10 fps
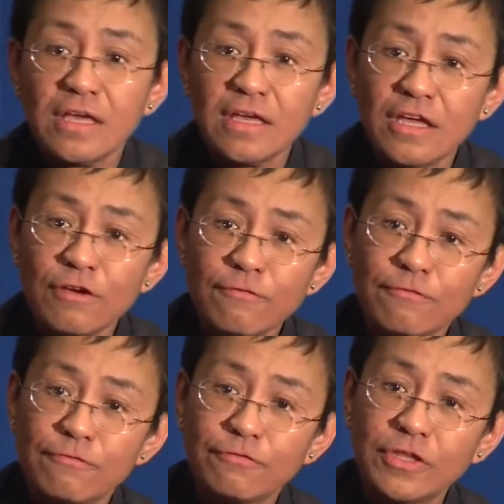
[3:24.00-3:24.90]

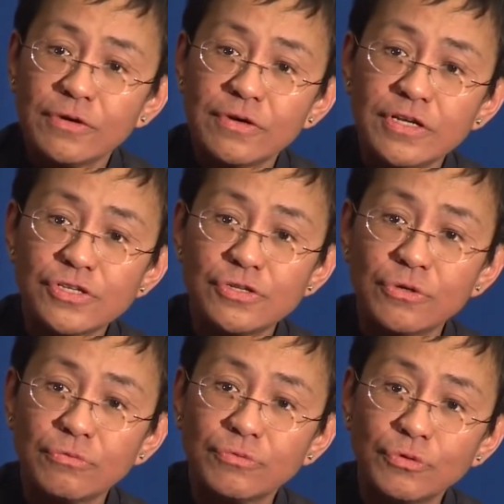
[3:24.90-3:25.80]
If there is
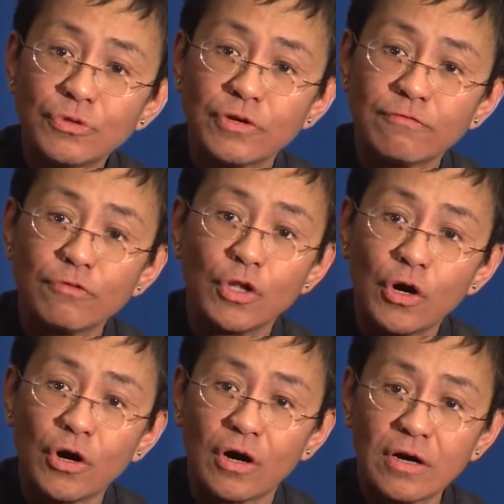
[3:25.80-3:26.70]
no rule of
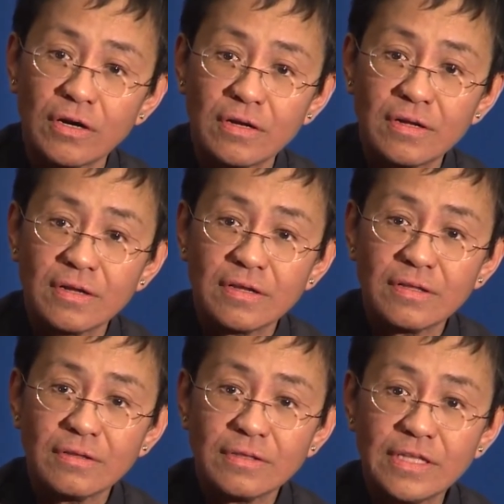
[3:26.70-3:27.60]
law,
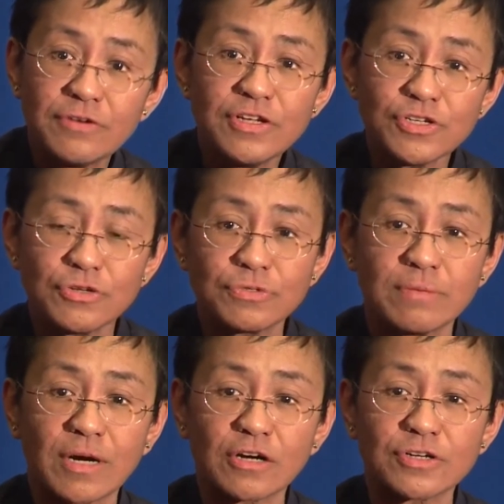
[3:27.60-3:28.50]
there is no
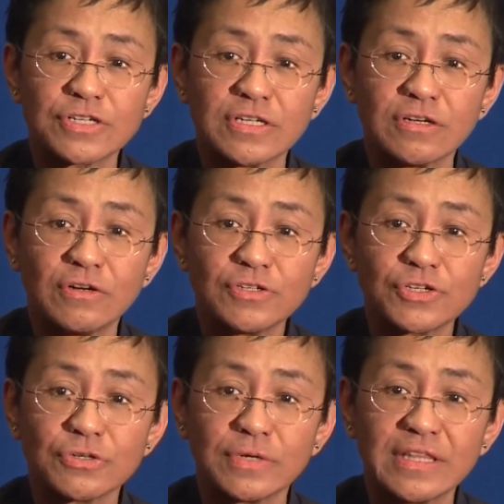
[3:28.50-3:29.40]
democracy
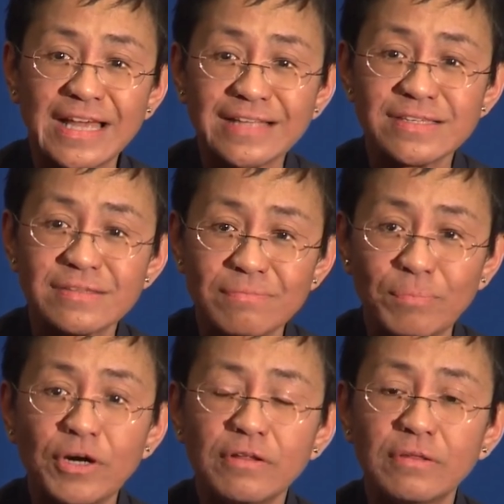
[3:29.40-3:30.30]
also. And that's
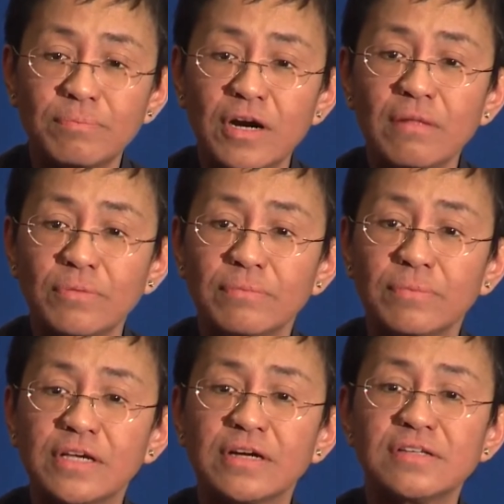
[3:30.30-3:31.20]
part of the problem
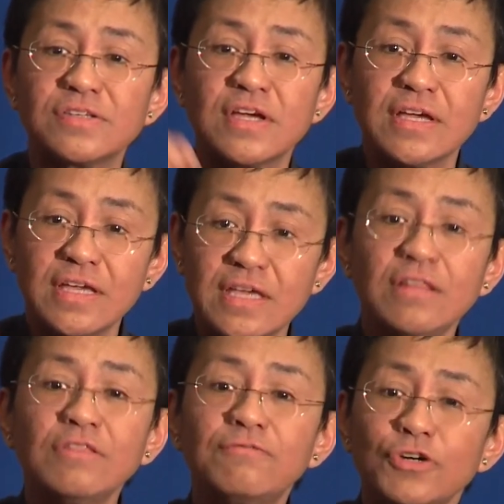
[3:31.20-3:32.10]
because
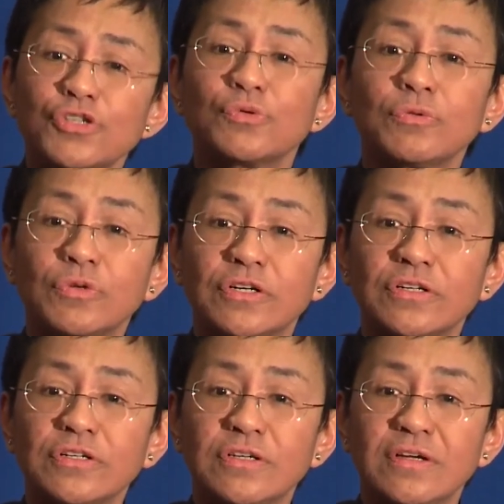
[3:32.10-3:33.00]
in the virtual
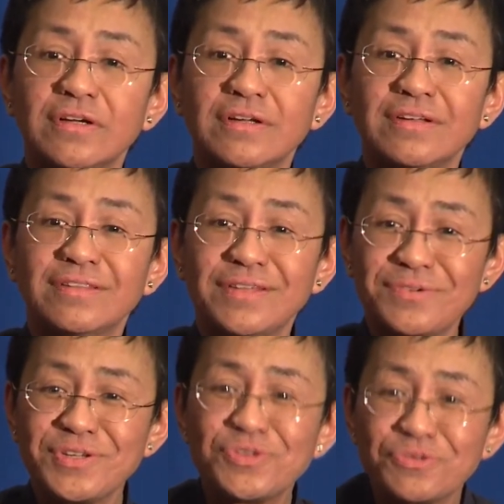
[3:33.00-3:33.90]
world,
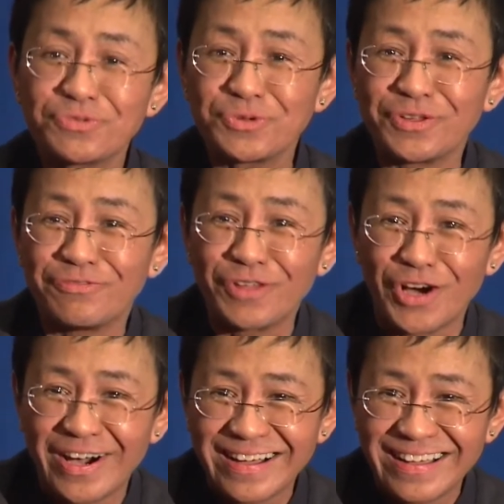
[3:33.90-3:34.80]
there is no rule of law.